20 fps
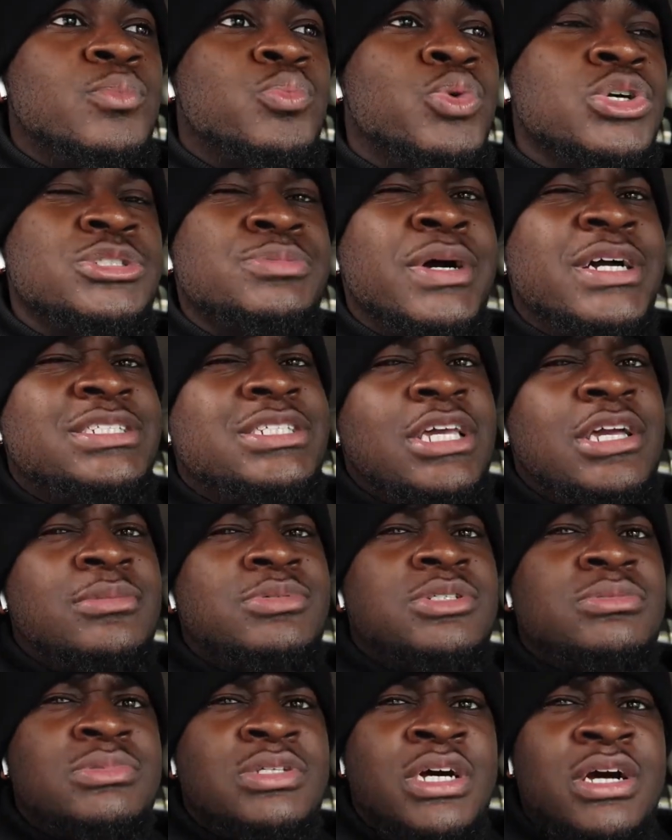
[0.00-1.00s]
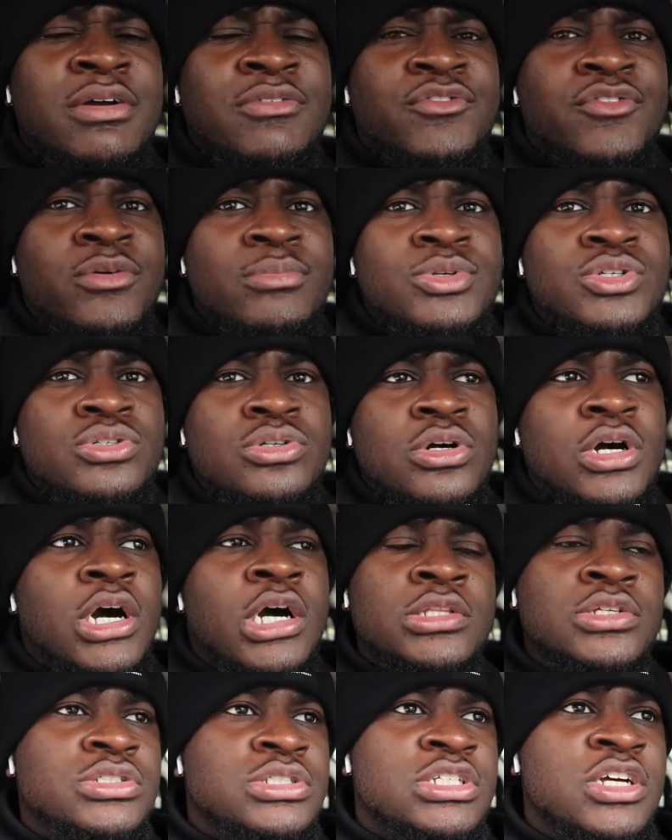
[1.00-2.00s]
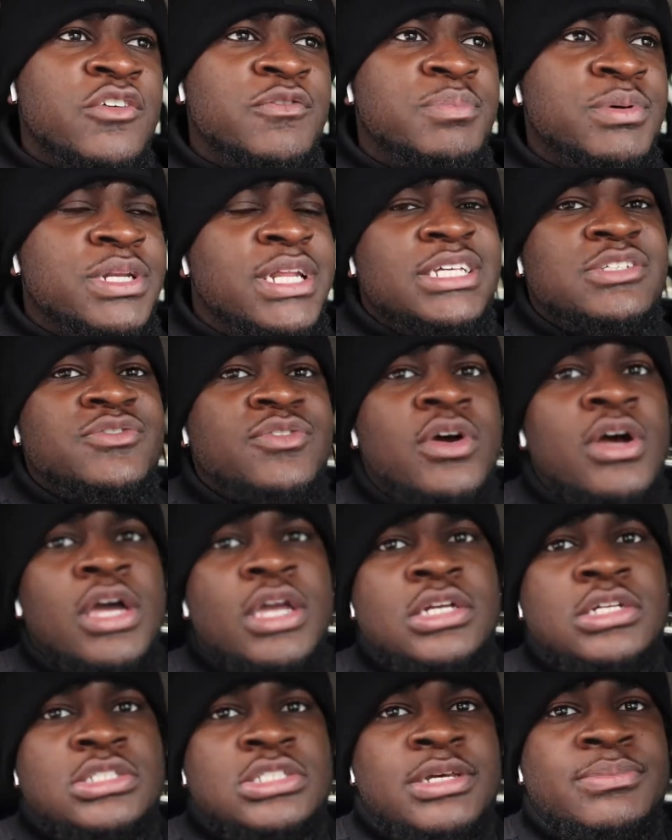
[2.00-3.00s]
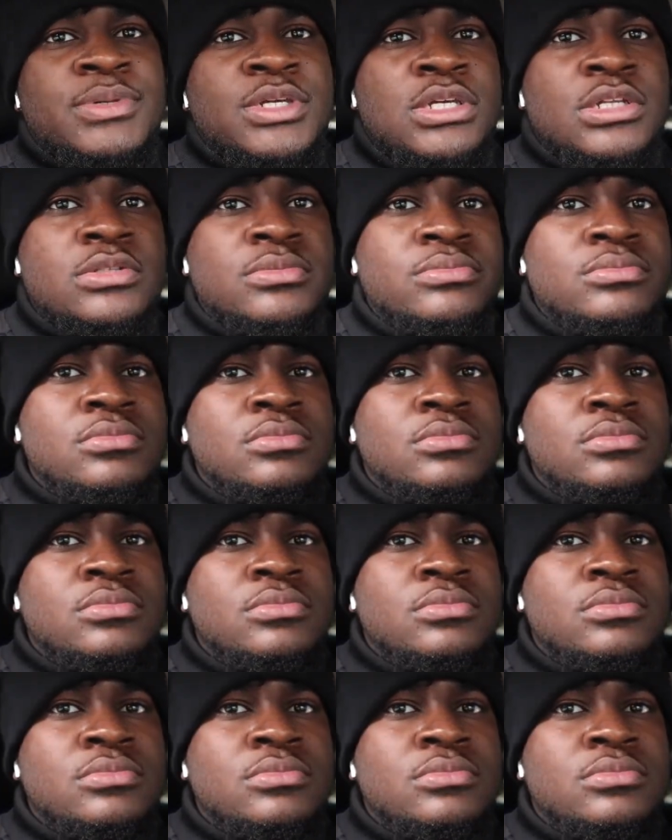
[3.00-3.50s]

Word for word: which might take up some time from, you know, other stuff, but that's fine, because I mean,